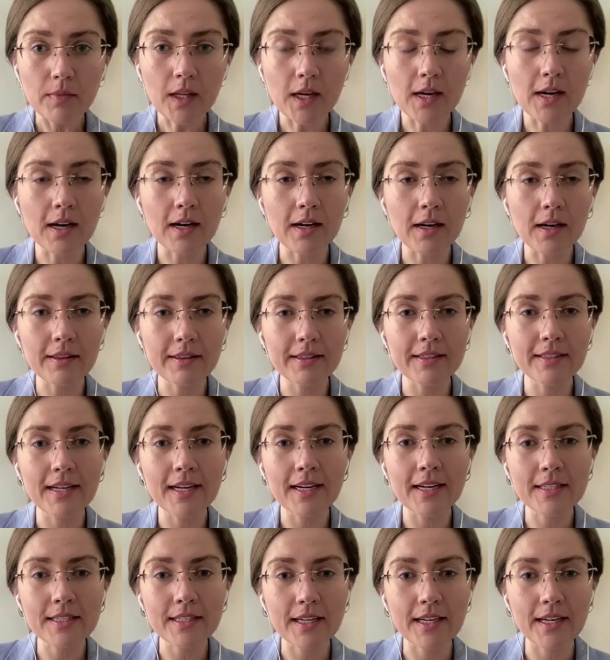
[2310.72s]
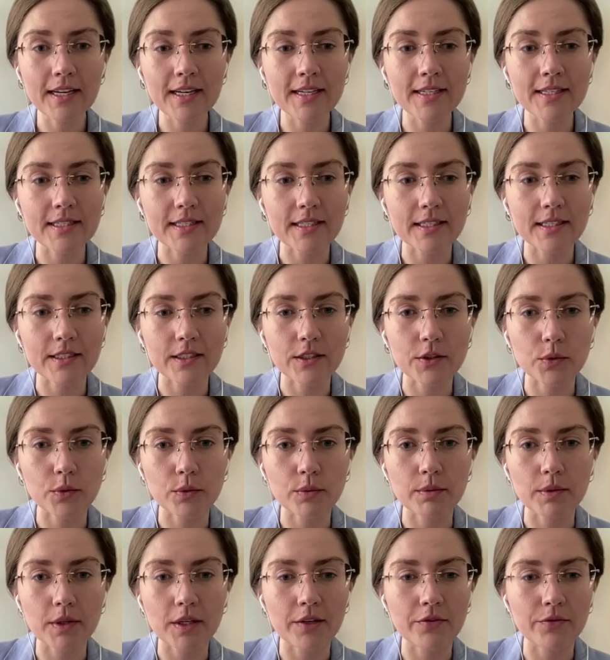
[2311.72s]
The next case, and
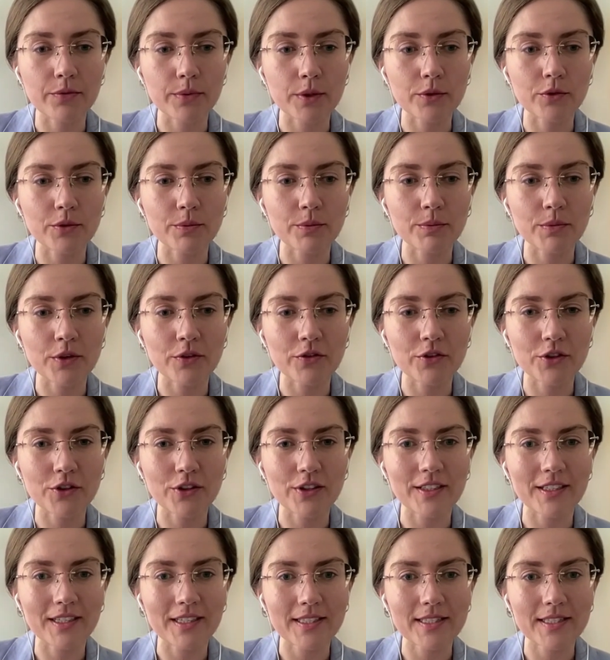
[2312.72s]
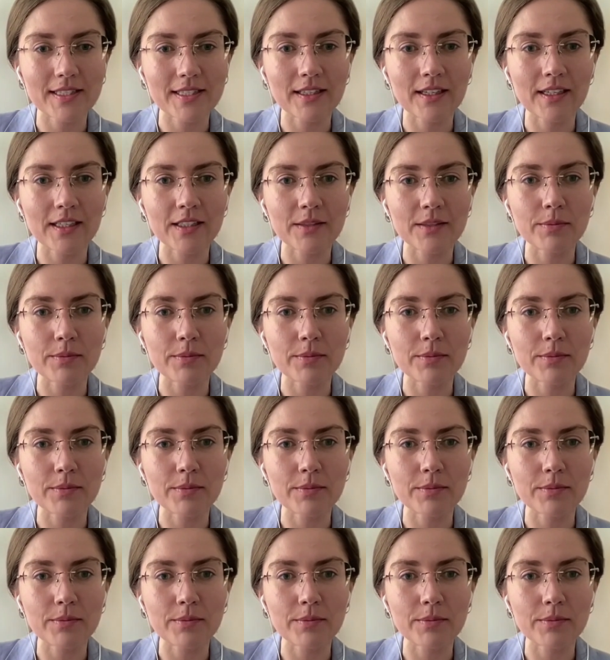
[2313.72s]
if you could move to the next slide,